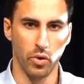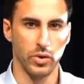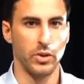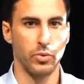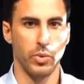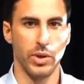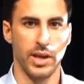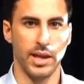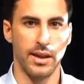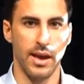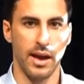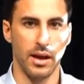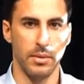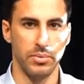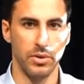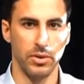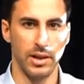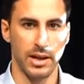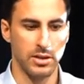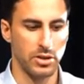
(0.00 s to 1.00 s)
that we can help
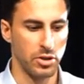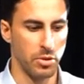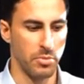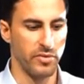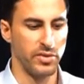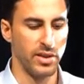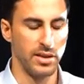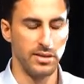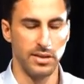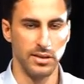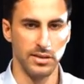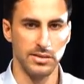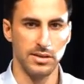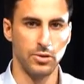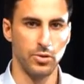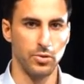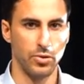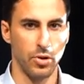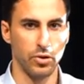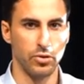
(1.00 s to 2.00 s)
you. Like some of the deals
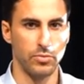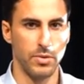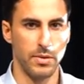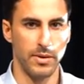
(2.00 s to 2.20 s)
that you talked to me